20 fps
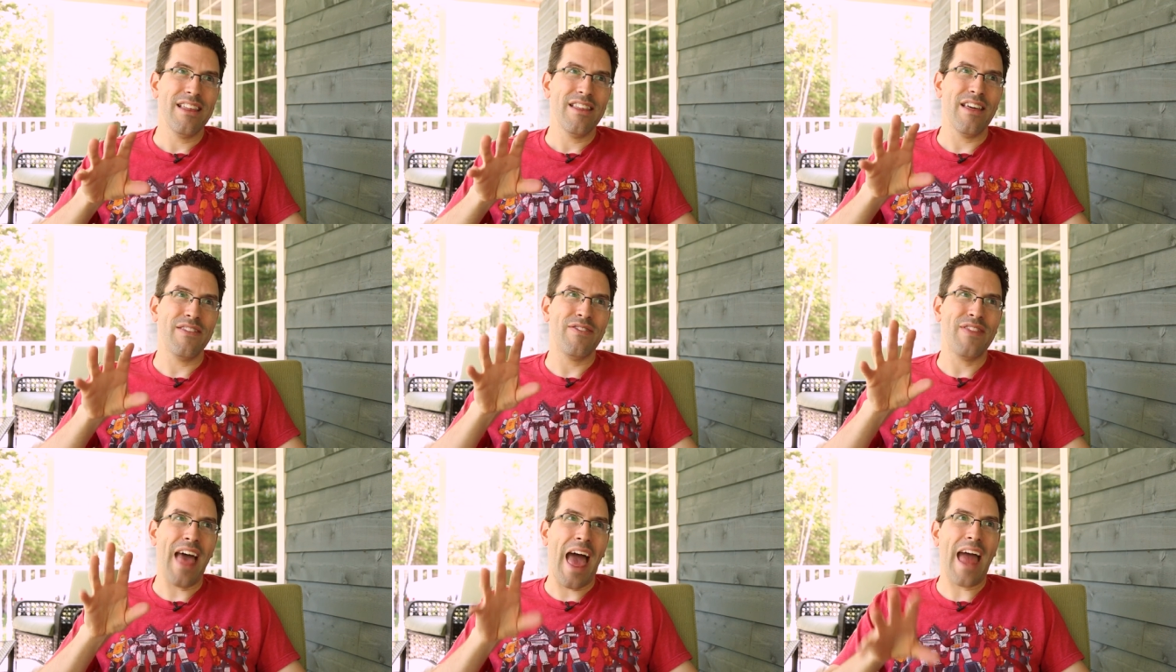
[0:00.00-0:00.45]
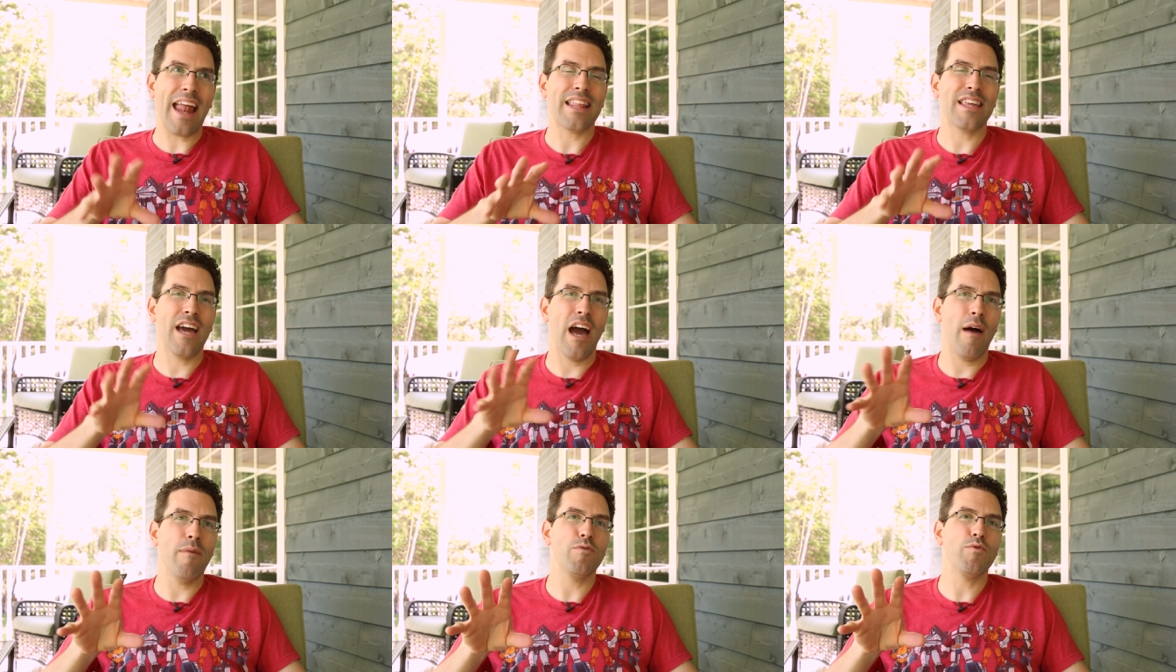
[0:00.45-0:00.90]
that that
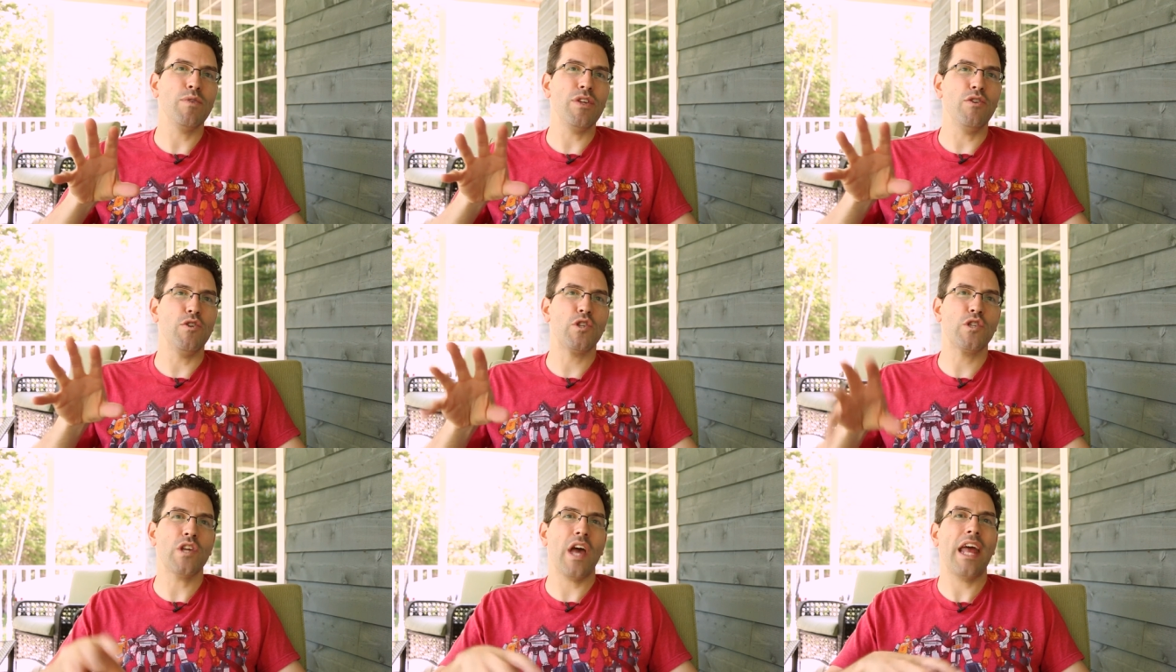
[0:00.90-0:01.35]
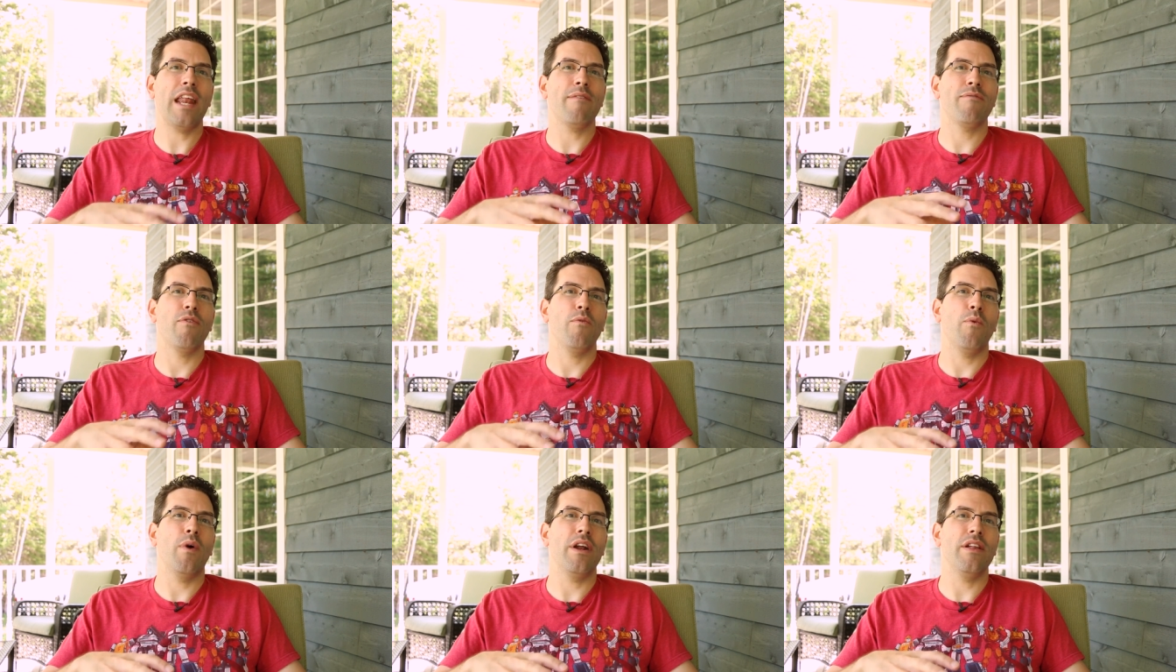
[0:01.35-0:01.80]
comes when you sign
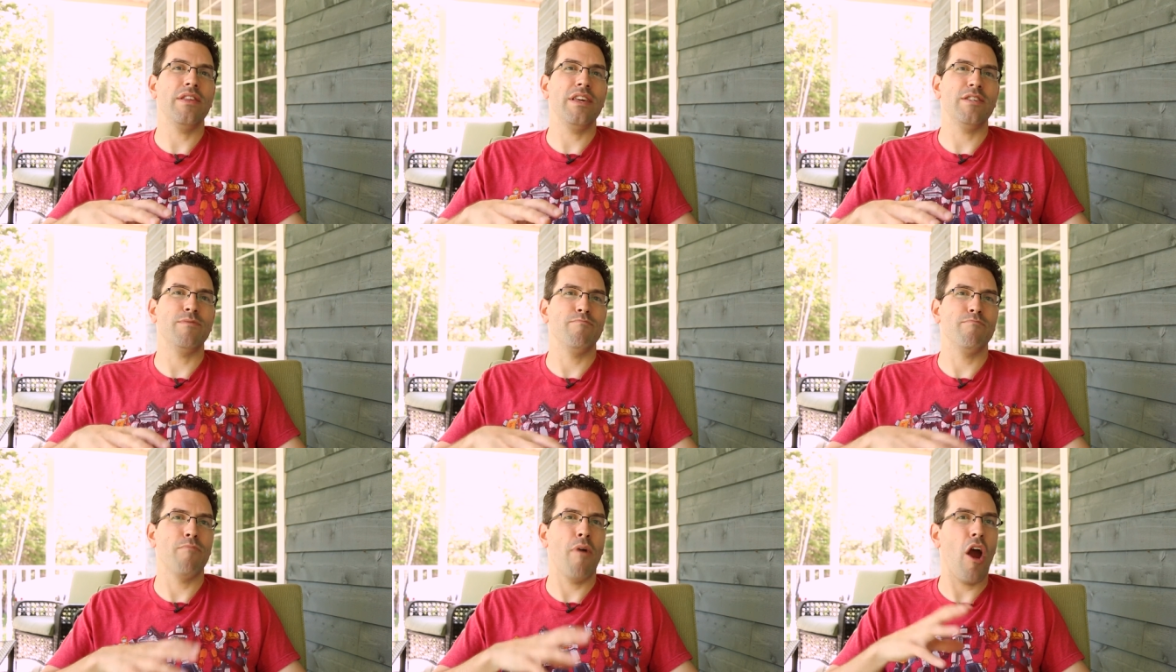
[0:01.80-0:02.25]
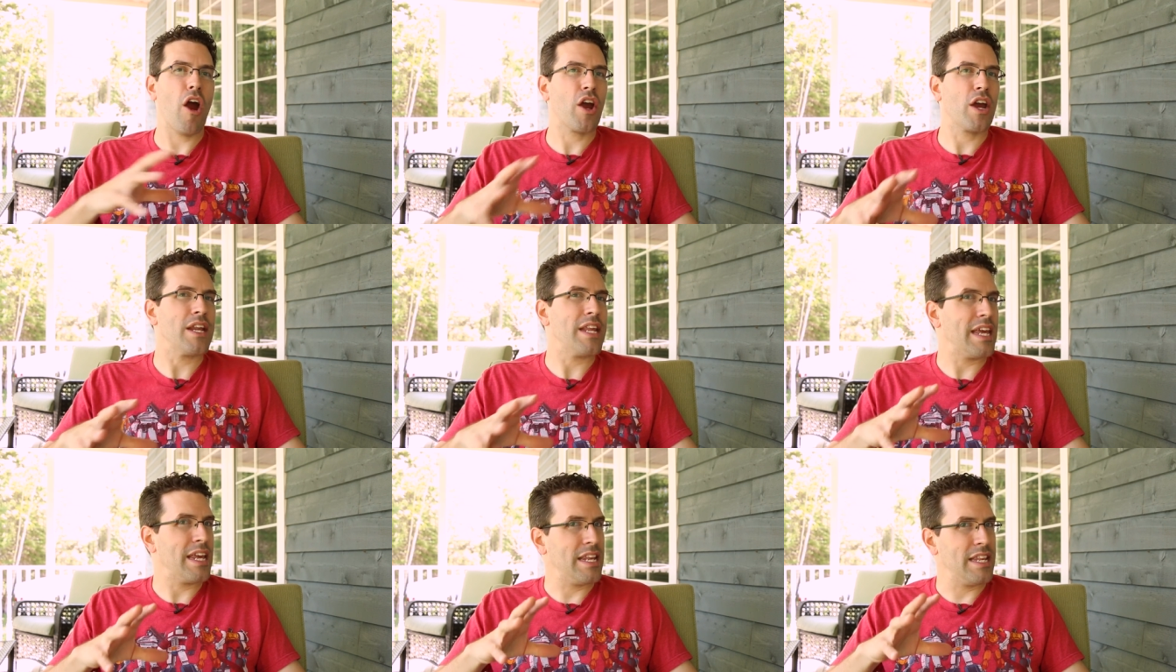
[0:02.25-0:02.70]
up for one of these
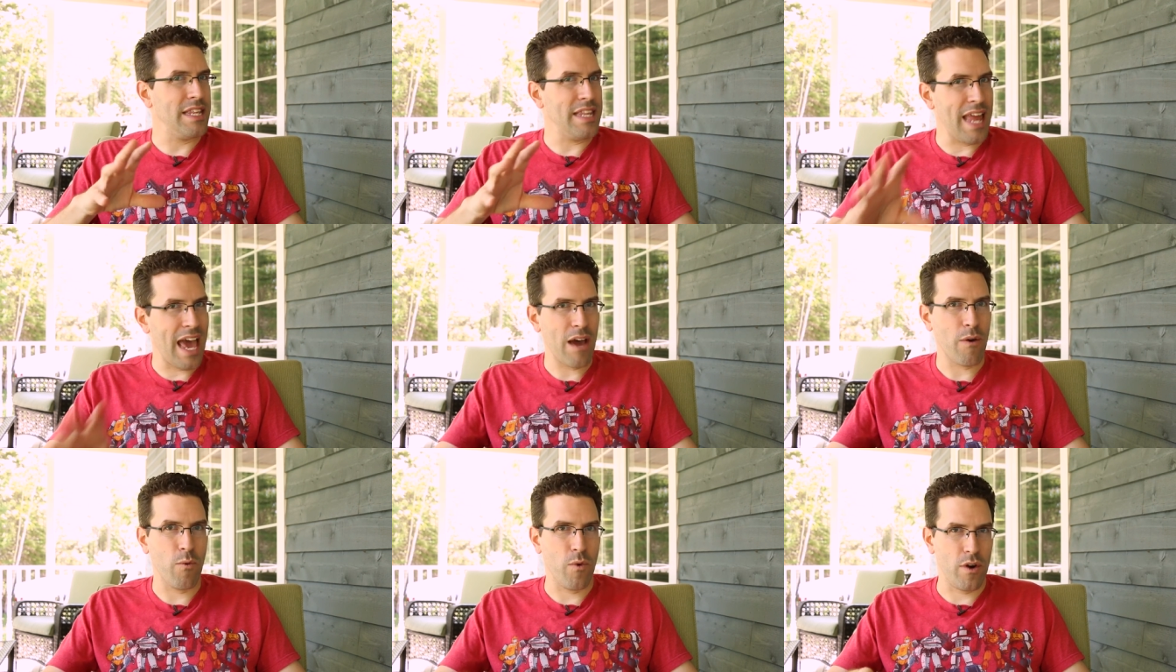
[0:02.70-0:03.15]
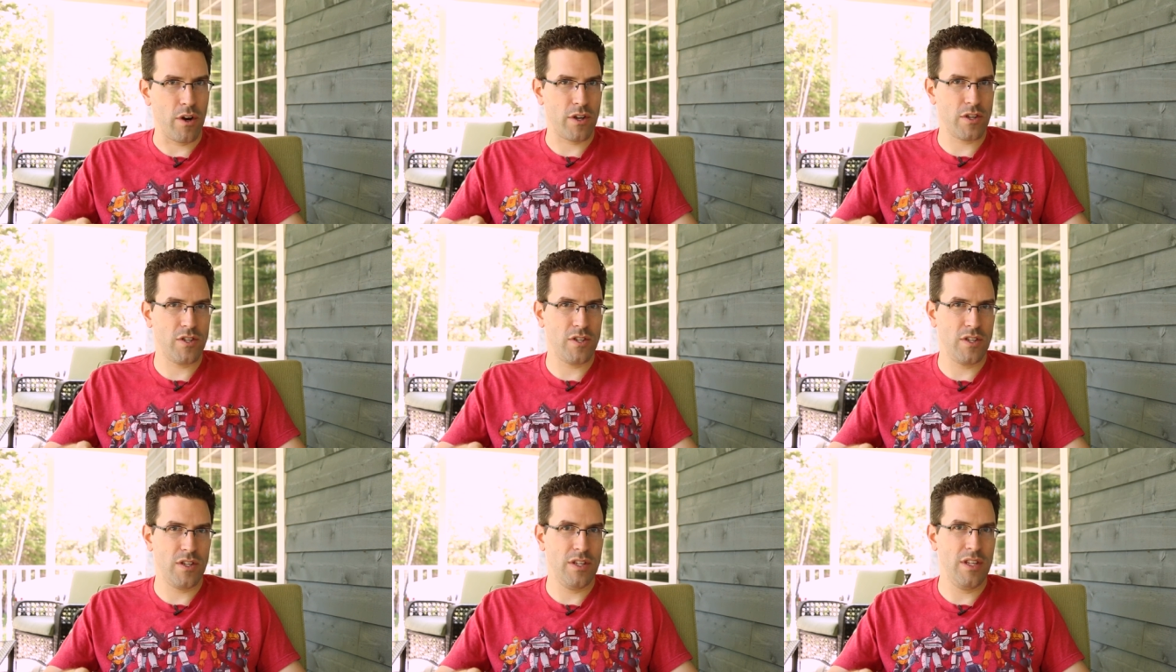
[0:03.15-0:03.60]
marketing
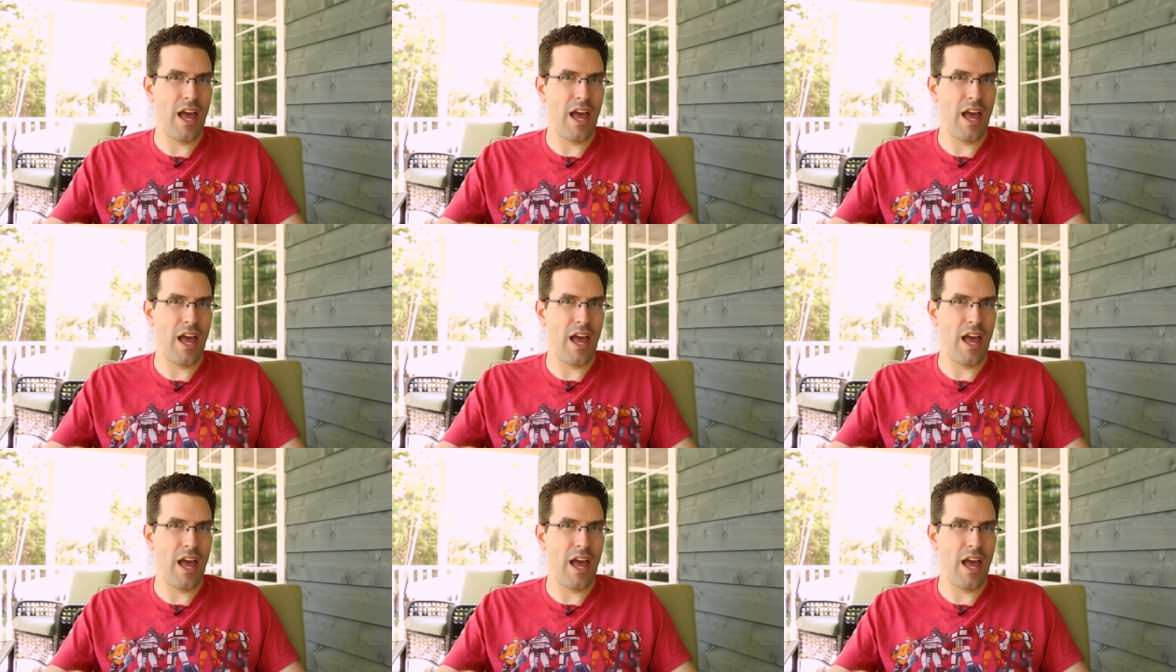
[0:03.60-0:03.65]
networks.